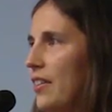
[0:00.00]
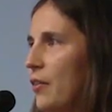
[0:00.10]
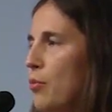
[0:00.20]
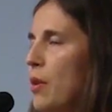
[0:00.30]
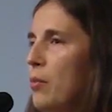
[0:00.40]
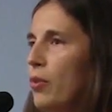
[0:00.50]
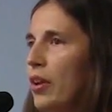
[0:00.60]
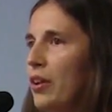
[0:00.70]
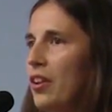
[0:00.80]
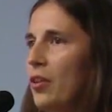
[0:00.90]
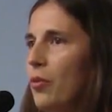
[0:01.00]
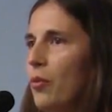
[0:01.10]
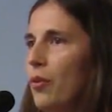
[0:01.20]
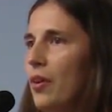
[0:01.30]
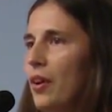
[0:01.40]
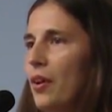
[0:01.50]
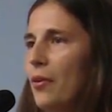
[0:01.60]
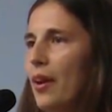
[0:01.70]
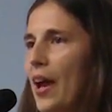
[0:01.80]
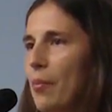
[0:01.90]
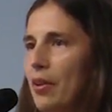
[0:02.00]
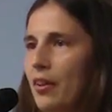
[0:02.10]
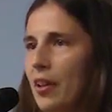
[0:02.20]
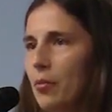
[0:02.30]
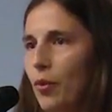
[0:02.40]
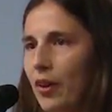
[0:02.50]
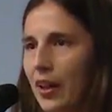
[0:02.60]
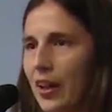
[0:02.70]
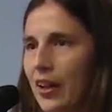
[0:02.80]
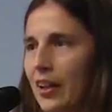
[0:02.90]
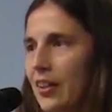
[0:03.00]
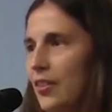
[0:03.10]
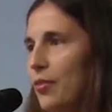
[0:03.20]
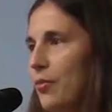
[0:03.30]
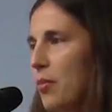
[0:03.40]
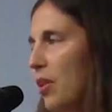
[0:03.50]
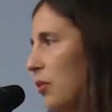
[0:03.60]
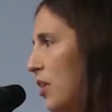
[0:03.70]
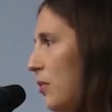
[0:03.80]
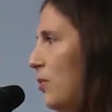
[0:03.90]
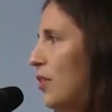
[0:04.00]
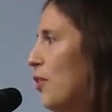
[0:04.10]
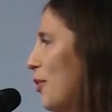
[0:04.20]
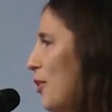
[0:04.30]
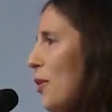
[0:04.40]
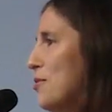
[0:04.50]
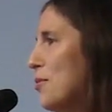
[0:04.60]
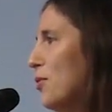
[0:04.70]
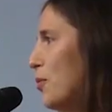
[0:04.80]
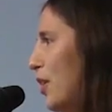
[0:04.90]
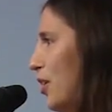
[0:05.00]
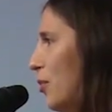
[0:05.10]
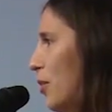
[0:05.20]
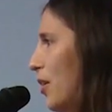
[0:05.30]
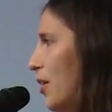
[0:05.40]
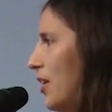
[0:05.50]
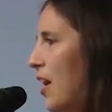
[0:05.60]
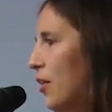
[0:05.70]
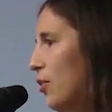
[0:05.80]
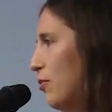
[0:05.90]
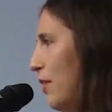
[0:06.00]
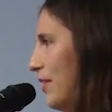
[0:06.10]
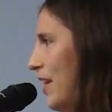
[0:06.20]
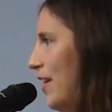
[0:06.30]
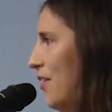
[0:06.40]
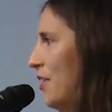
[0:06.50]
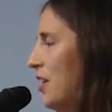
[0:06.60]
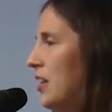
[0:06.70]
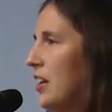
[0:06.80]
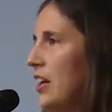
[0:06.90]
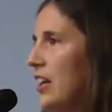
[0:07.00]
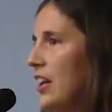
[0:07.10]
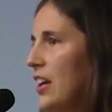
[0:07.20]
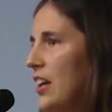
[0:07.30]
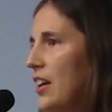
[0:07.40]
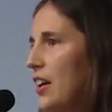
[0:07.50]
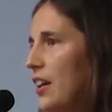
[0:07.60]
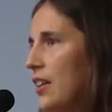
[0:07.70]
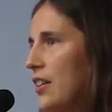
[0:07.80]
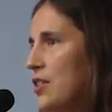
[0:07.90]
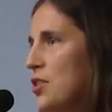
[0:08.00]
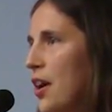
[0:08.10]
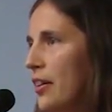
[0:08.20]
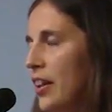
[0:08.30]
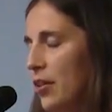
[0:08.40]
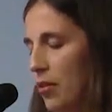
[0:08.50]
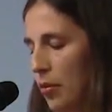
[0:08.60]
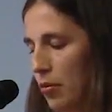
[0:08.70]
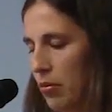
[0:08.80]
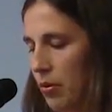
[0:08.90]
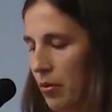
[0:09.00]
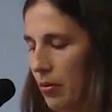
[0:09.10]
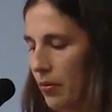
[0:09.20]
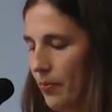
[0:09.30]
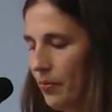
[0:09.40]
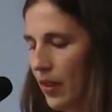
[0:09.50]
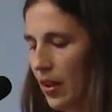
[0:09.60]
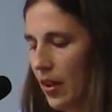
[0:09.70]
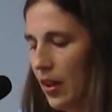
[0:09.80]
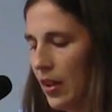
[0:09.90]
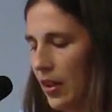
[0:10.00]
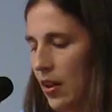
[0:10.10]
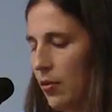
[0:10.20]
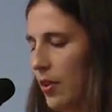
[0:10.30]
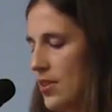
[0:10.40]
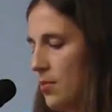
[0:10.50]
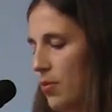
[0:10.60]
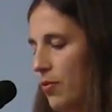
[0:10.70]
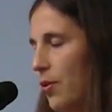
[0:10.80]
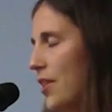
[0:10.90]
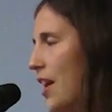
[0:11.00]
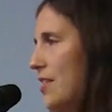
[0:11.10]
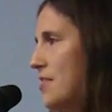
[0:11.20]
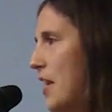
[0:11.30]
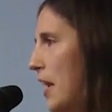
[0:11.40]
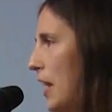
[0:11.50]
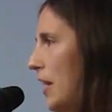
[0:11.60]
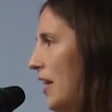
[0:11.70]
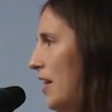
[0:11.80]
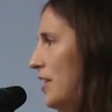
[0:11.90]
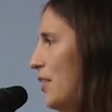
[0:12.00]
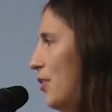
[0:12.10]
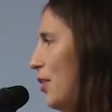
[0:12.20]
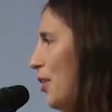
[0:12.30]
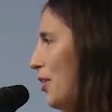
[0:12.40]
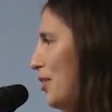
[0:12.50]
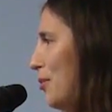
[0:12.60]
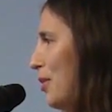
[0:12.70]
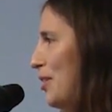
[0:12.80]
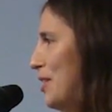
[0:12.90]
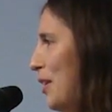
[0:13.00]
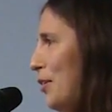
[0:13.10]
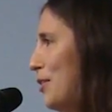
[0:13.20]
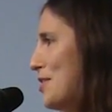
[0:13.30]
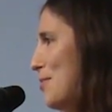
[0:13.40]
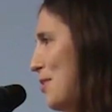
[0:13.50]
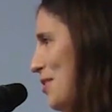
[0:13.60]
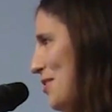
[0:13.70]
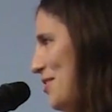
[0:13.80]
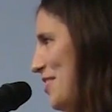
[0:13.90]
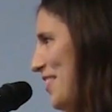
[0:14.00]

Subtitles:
remembering, what happened on that morning, and remembering you always remember where you were and how you found out, and the shock that you go through. And I realized that before that day, I had never heard the word terrorism used.